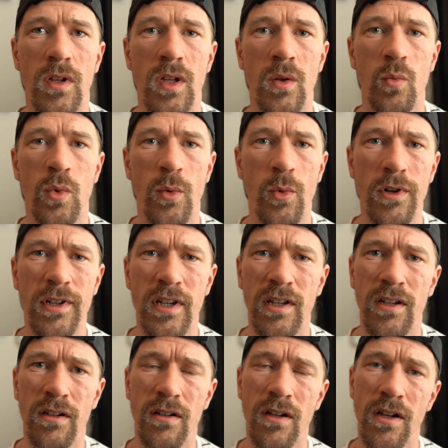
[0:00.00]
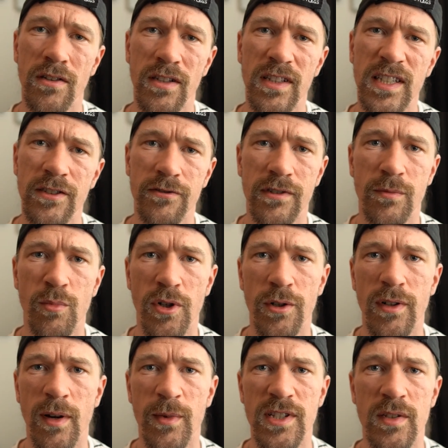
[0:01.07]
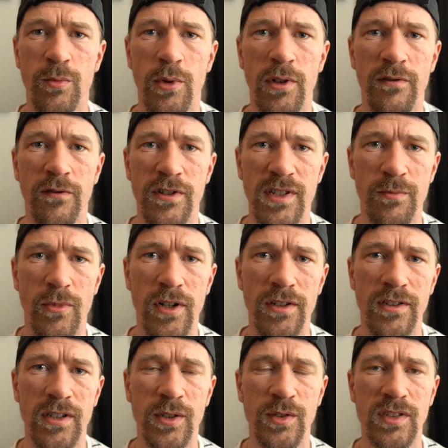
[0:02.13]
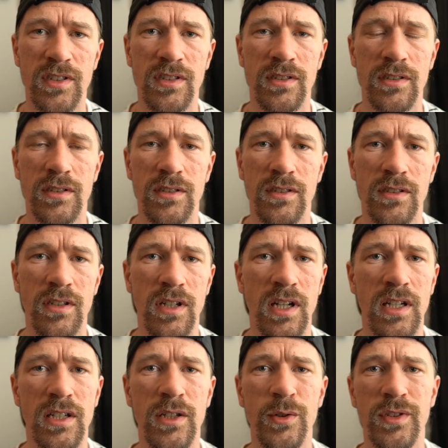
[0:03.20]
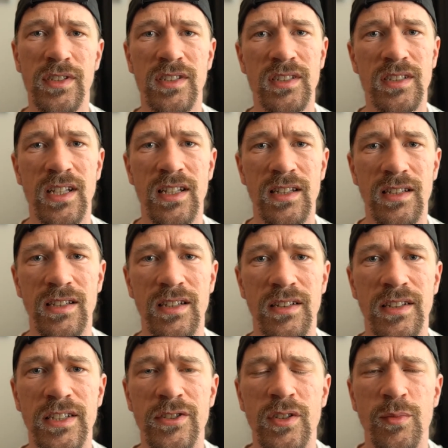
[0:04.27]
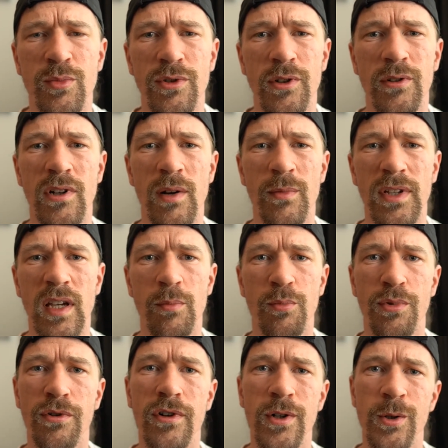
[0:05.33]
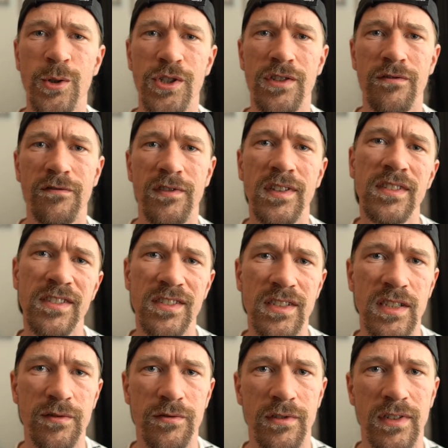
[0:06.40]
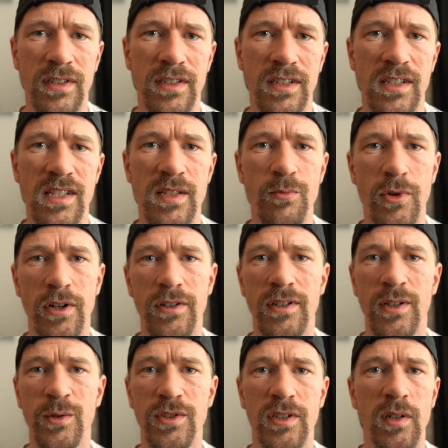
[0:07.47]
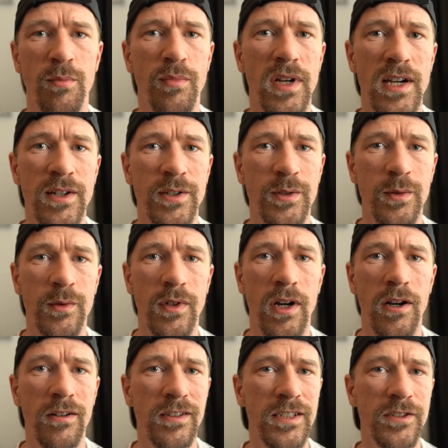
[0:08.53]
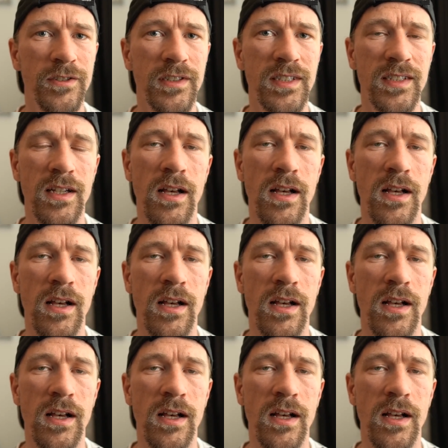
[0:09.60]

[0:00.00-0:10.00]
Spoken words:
When working on the Literate programming support for Smart Nodes, I noticed that the Literate programming approach feels different in Smart Nodes compared to our Literate.